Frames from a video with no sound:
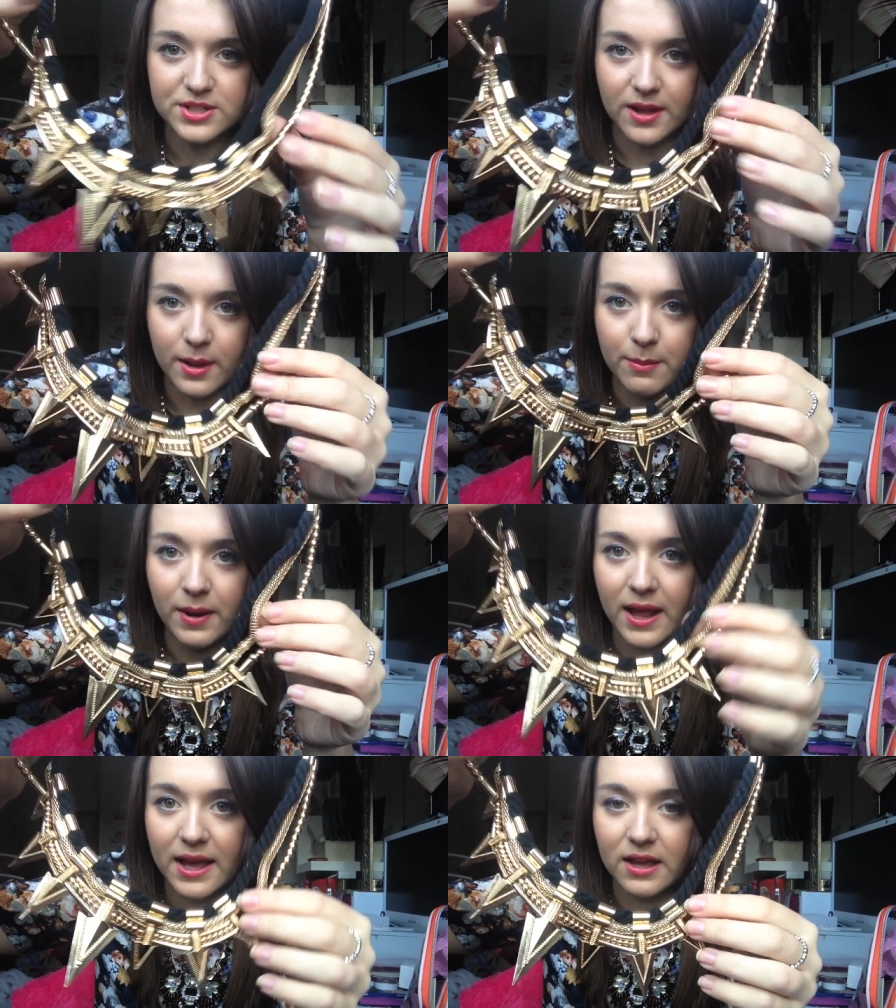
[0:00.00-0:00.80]
just like
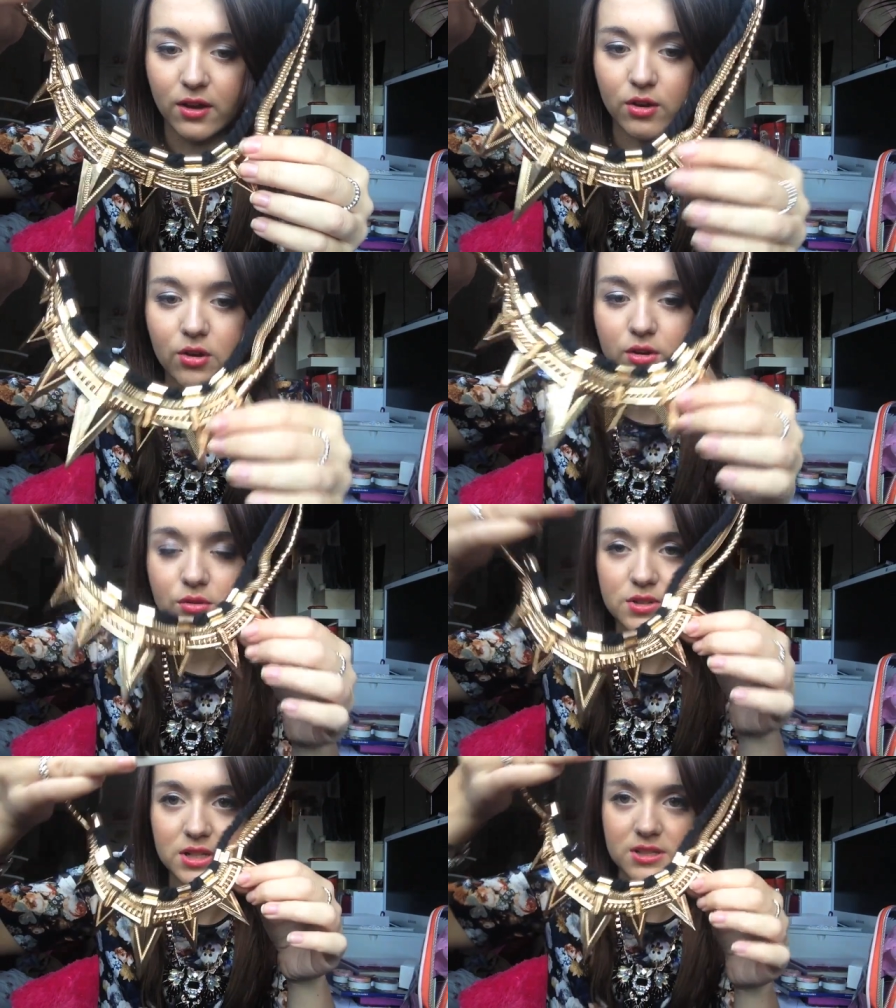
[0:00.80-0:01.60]
black and
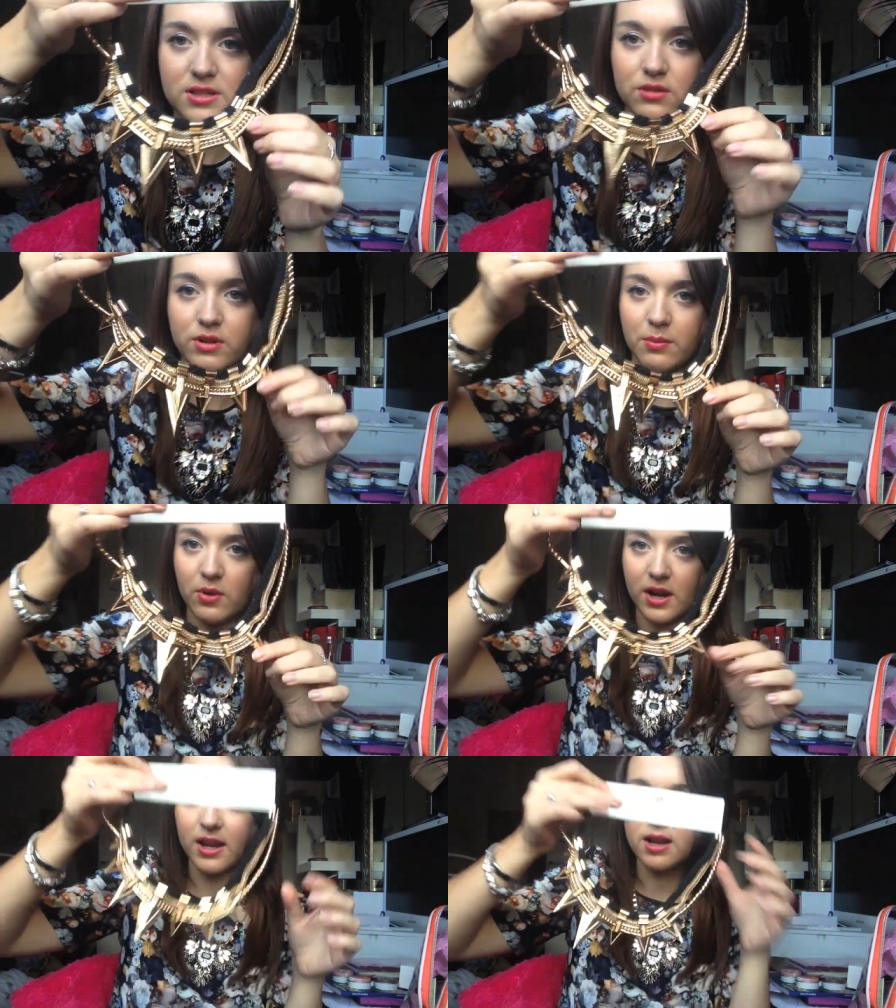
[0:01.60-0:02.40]
gold and it's really
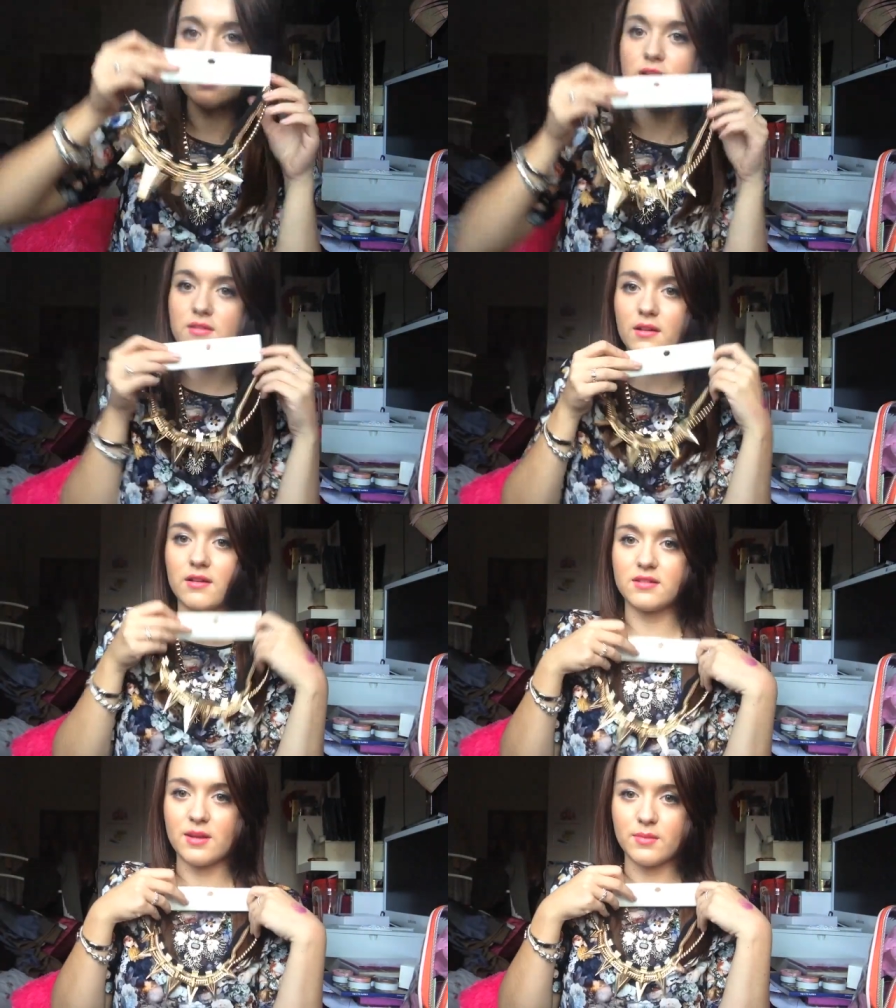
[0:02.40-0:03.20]
pretty and it's a
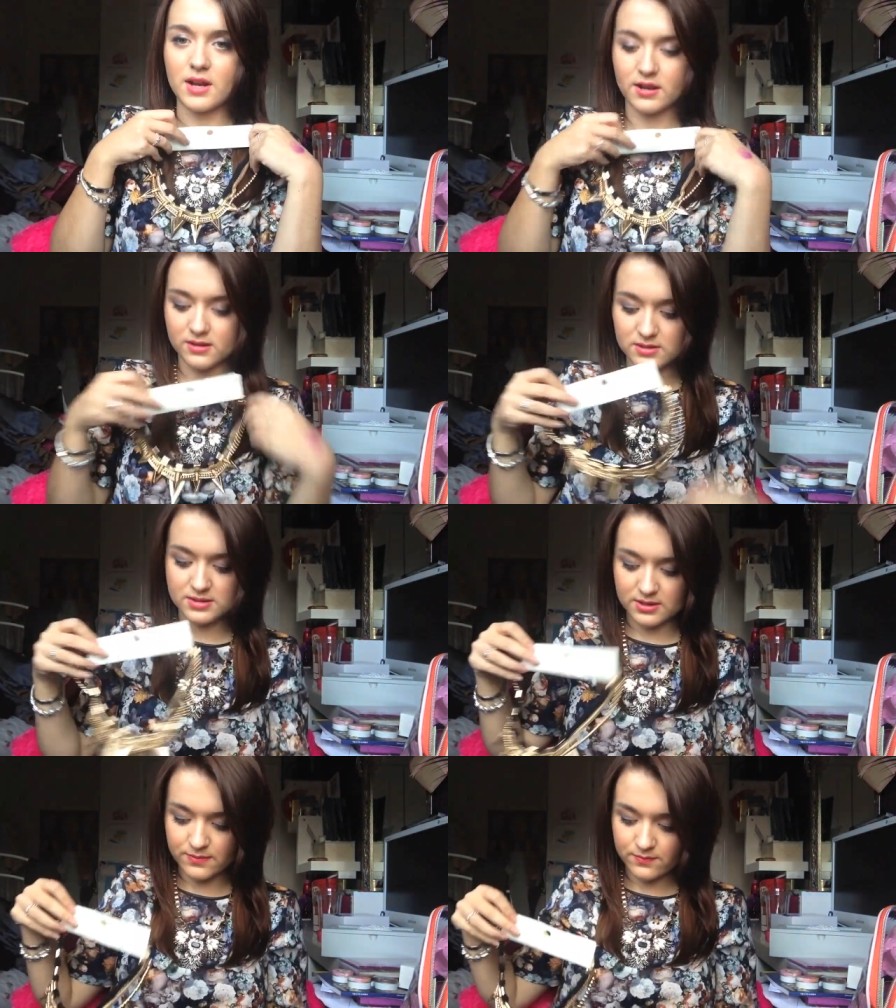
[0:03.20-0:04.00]
nice statement
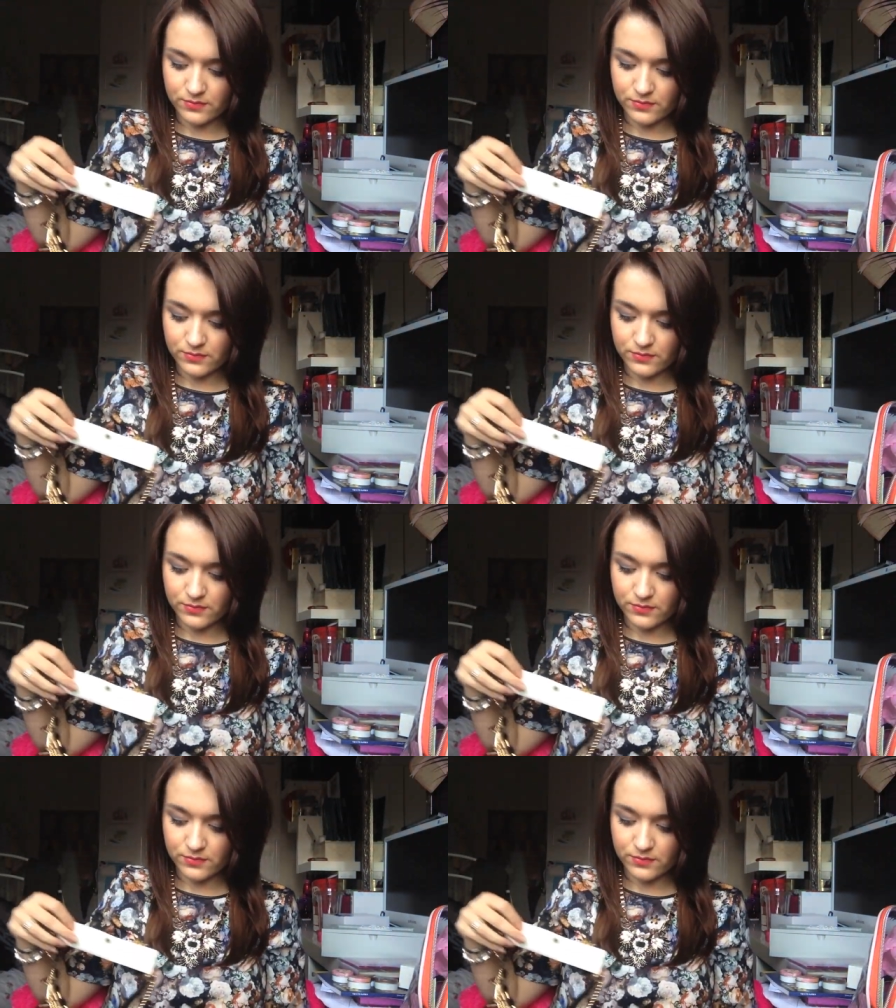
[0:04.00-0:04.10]
necklace.